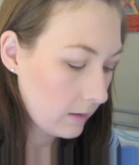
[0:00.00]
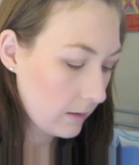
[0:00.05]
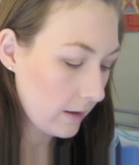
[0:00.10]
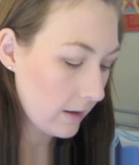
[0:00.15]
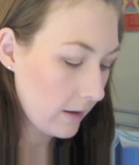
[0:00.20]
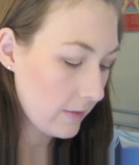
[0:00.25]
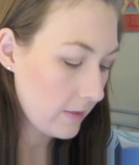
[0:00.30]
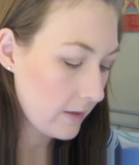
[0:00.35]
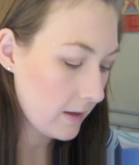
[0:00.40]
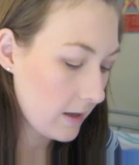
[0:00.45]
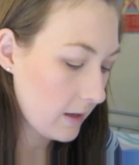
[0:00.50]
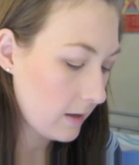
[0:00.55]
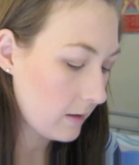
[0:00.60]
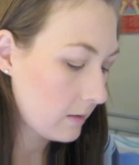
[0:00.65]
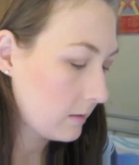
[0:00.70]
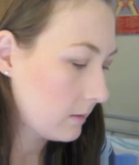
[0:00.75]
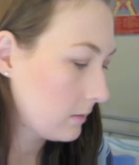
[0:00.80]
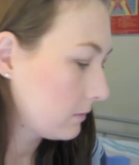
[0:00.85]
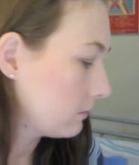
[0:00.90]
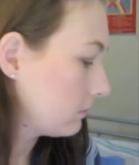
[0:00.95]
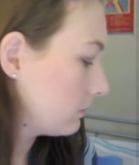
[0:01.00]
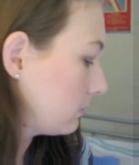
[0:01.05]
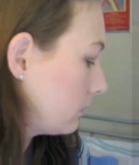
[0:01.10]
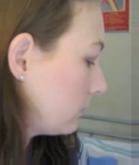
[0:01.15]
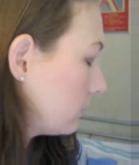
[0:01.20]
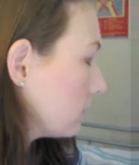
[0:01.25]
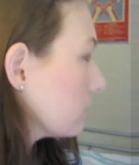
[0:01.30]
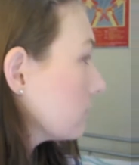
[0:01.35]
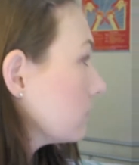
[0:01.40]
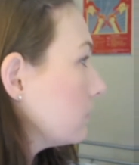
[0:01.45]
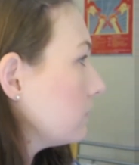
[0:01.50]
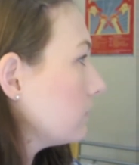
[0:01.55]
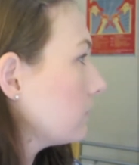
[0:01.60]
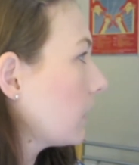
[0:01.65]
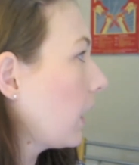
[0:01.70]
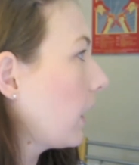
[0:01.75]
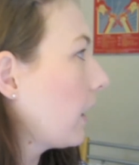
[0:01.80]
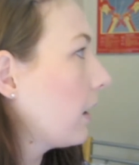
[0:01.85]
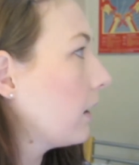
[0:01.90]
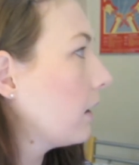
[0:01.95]
And then
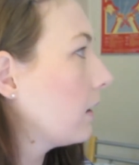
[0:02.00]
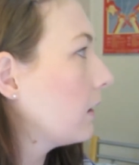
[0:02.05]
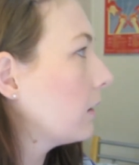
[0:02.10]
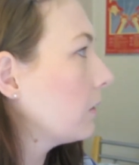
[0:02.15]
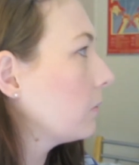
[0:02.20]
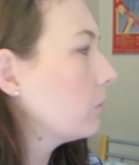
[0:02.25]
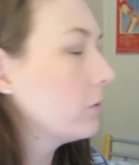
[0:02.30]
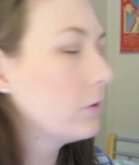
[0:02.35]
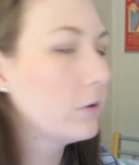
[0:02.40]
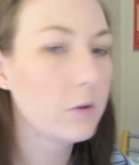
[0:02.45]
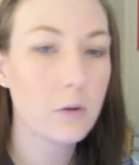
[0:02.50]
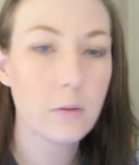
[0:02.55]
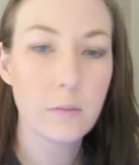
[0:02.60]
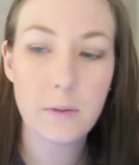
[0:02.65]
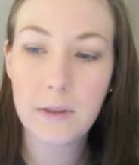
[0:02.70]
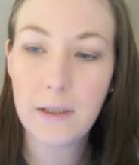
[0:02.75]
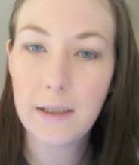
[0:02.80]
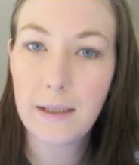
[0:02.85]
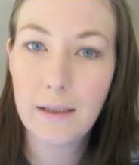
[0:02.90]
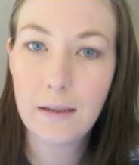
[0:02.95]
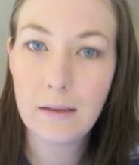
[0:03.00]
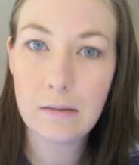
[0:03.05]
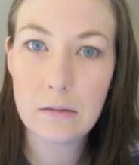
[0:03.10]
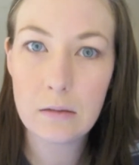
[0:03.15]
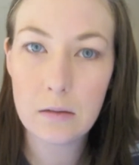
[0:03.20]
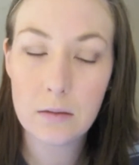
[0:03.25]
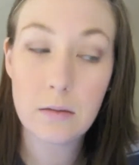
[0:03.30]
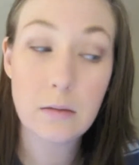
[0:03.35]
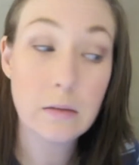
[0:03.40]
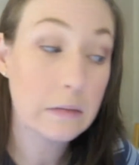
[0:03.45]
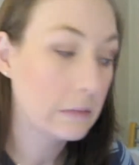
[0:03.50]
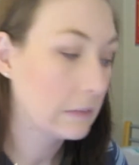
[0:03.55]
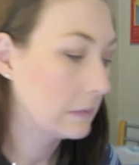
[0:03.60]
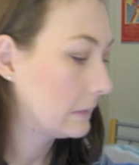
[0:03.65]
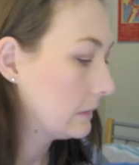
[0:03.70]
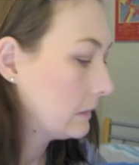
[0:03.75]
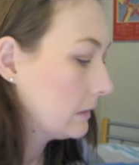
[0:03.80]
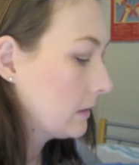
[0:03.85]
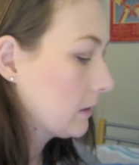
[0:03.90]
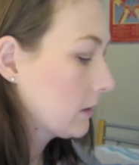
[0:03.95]
I would normally
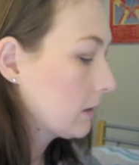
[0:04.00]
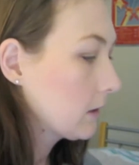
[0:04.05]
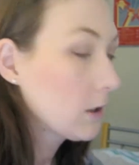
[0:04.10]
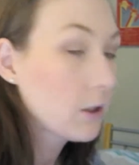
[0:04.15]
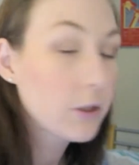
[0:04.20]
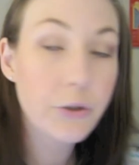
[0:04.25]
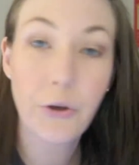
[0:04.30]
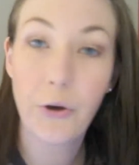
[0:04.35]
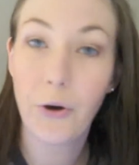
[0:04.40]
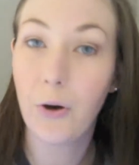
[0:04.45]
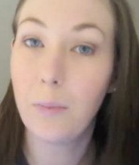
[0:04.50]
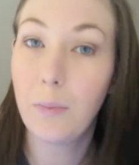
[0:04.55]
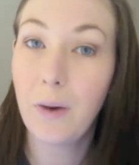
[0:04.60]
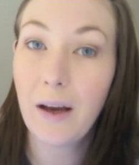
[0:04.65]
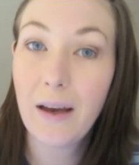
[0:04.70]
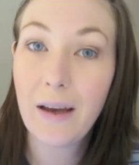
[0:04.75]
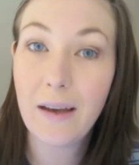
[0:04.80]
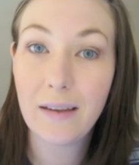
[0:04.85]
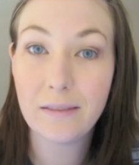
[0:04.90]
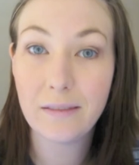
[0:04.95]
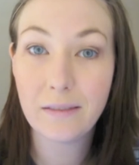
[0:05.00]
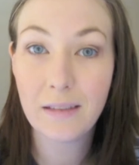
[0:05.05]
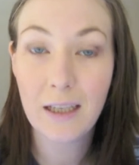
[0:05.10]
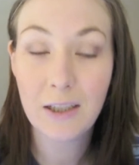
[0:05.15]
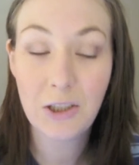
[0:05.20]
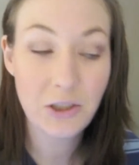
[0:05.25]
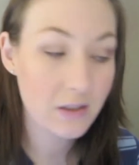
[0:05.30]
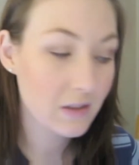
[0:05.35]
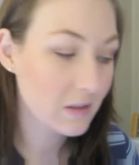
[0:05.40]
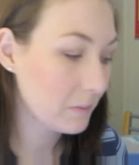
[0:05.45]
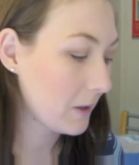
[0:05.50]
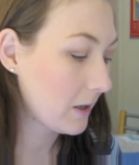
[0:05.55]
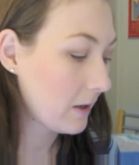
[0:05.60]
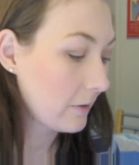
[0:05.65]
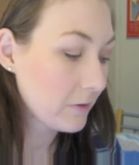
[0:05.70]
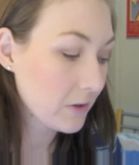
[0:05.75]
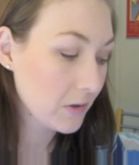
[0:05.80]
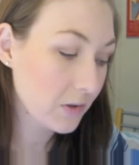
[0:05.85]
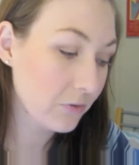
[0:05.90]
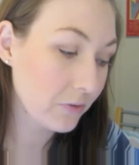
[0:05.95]
curl my lashes, but
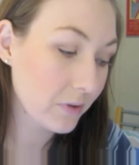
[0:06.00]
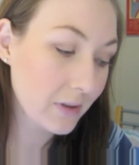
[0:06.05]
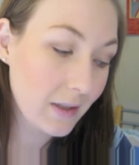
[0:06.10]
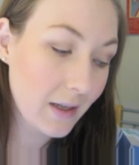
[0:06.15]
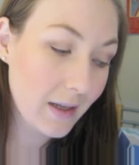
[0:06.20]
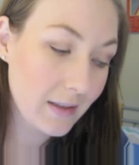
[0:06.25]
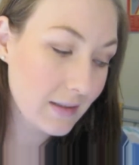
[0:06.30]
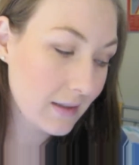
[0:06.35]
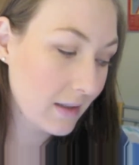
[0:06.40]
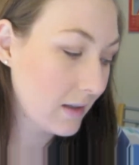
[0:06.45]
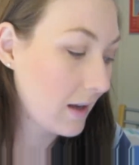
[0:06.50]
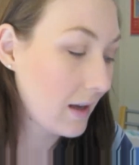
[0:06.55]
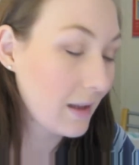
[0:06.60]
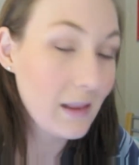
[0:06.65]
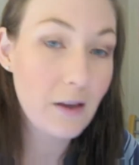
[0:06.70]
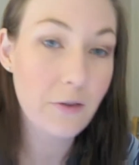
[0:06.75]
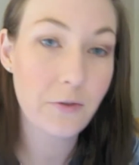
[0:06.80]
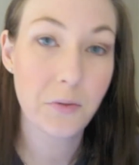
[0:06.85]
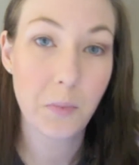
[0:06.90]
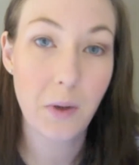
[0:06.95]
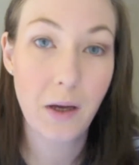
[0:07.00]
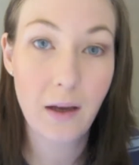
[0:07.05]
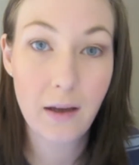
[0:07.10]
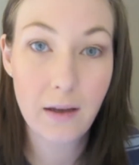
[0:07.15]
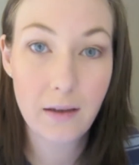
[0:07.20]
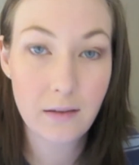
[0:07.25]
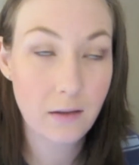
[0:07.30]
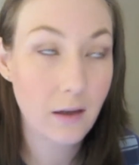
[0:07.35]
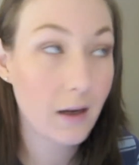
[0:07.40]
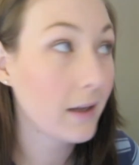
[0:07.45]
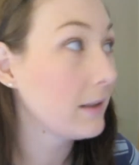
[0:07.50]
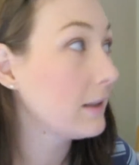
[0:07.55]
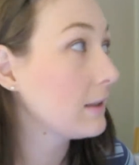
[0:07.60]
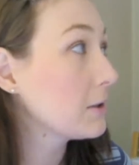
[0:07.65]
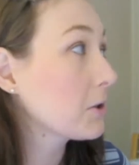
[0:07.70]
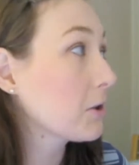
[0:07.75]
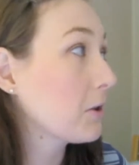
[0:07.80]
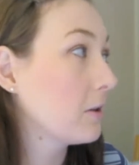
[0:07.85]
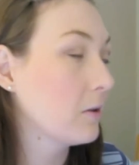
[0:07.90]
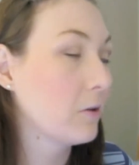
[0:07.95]
I've just realised that I left my
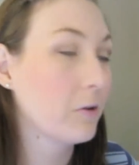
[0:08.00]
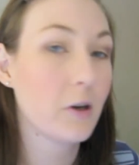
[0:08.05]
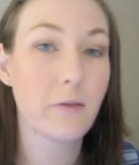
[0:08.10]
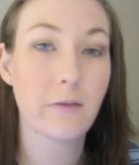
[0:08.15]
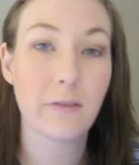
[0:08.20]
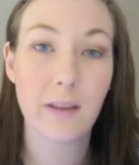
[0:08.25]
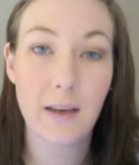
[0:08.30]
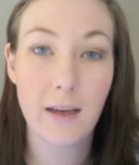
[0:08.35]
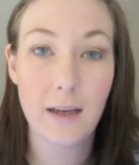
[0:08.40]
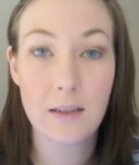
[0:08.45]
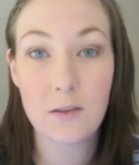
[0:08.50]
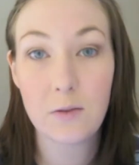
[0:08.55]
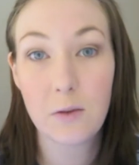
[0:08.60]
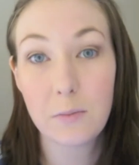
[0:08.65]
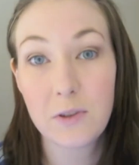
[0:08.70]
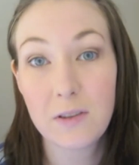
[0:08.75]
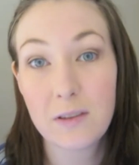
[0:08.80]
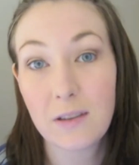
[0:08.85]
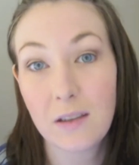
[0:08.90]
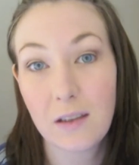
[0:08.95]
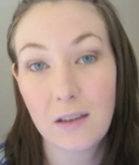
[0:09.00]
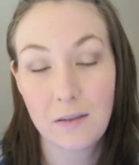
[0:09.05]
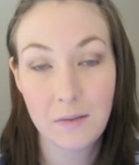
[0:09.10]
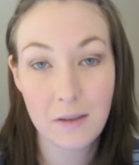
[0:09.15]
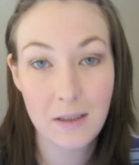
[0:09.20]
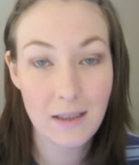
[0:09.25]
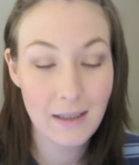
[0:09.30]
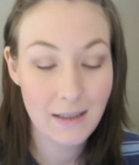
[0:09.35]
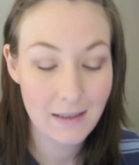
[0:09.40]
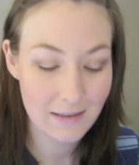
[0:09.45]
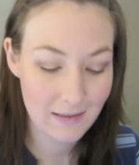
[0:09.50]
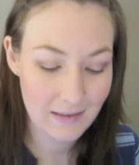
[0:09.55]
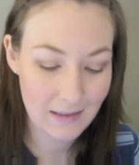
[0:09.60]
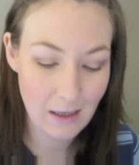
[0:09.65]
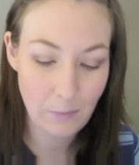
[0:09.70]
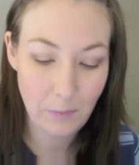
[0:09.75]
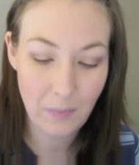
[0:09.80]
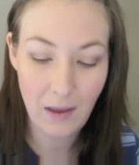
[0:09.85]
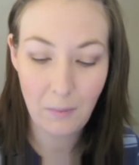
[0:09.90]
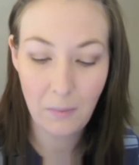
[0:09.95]
eyelash curler over there, so I'm just going to
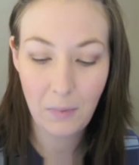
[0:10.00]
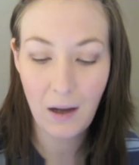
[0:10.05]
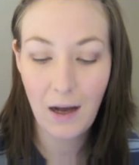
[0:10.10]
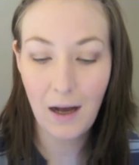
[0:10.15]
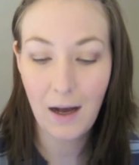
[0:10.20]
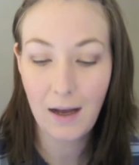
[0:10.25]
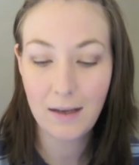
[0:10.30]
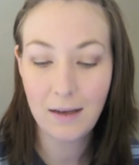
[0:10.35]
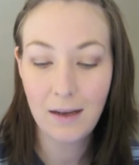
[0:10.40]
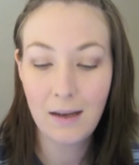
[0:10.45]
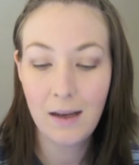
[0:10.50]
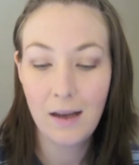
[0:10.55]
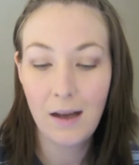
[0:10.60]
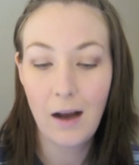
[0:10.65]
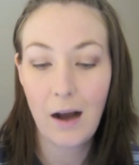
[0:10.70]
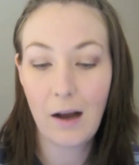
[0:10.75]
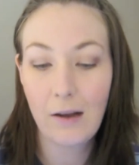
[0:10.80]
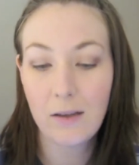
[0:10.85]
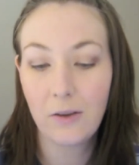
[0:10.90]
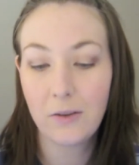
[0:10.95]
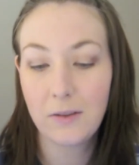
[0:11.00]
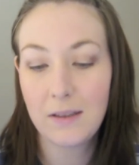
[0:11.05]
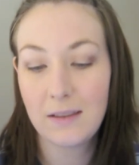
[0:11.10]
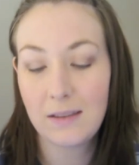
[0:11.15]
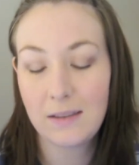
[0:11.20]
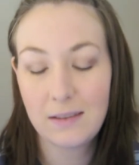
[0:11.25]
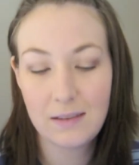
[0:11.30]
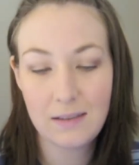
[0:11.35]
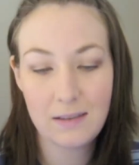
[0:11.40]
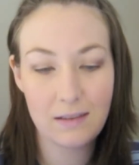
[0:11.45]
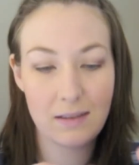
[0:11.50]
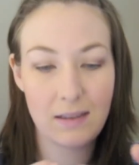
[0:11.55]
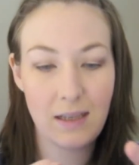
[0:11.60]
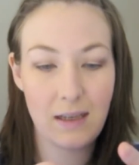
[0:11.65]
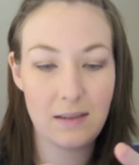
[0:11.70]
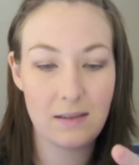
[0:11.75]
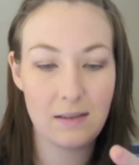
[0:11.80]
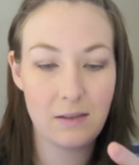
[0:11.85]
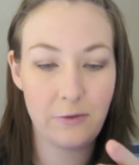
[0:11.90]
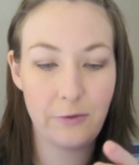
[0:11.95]
skip that part. I got this
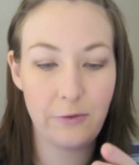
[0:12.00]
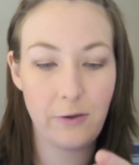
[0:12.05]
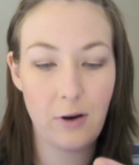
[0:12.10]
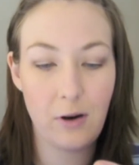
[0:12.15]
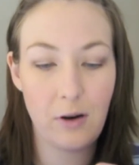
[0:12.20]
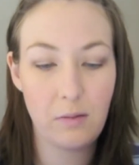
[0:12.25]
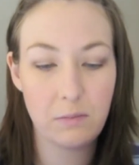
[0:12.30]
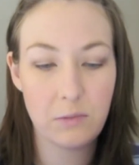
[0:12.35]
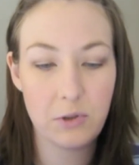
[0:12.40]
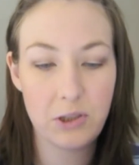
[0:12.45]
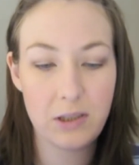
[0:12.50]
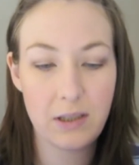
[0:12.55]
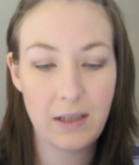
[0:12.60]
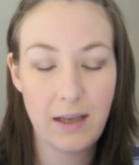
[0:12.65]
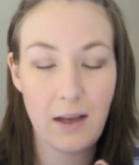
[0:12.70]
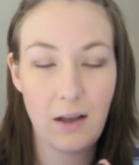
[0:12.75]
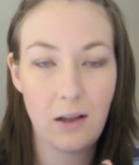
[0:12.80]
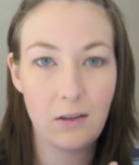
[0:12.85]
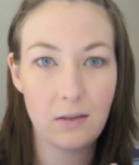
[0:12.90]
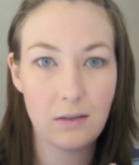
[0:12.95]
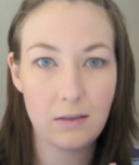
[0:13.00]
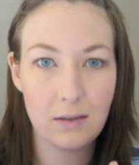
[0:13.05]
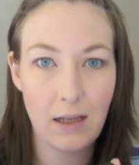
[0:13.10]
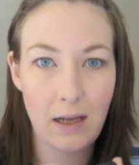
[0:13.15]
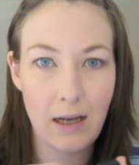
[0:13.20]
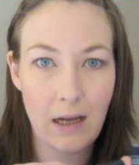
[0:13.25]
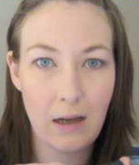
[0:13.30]
tester from Chanel